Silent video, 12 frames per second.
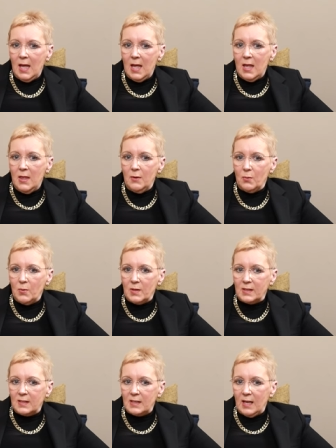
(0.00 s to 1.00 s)
there
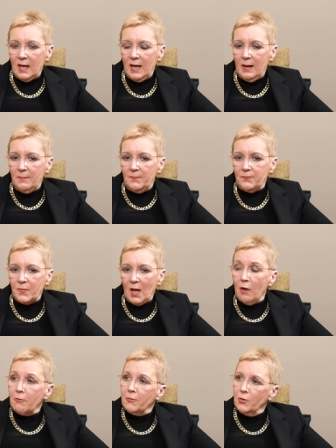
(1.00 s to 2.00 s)
was a
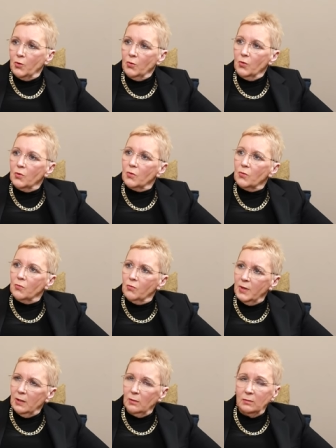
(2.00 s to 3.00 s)
few
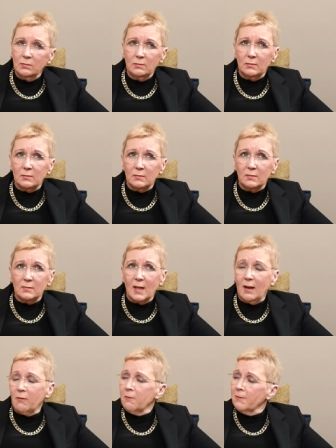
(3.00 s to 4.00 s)
real
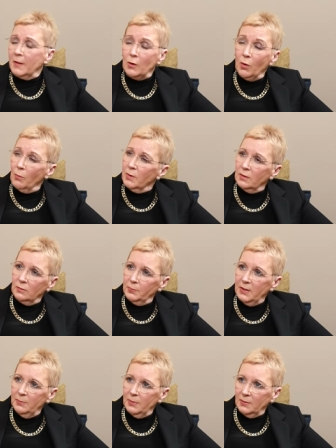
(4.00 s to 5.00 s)
phenomenal
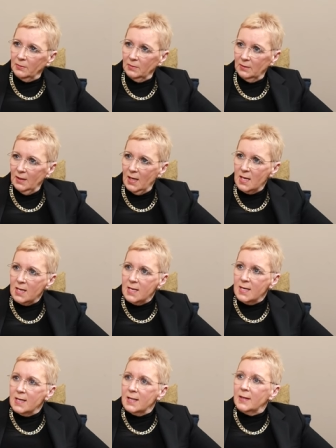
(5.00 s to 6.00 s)
people
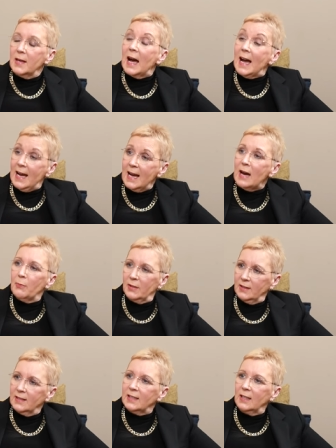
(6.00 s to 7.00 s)
that I
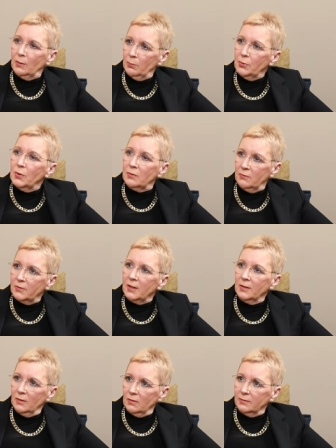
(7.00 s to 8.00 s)
happened to get put in
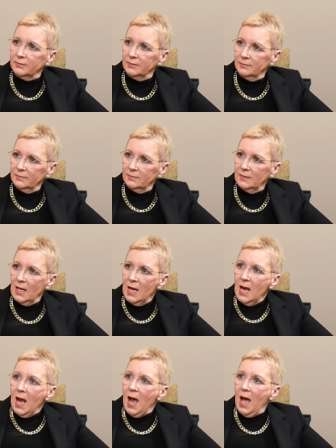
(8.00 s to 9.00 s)
front of. Right.
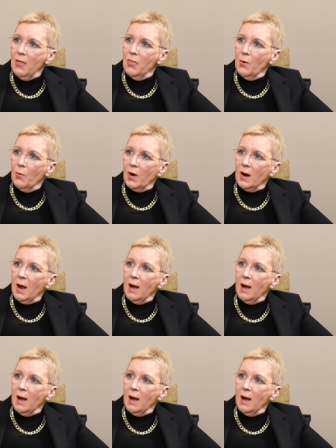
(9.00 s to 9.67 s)
And they were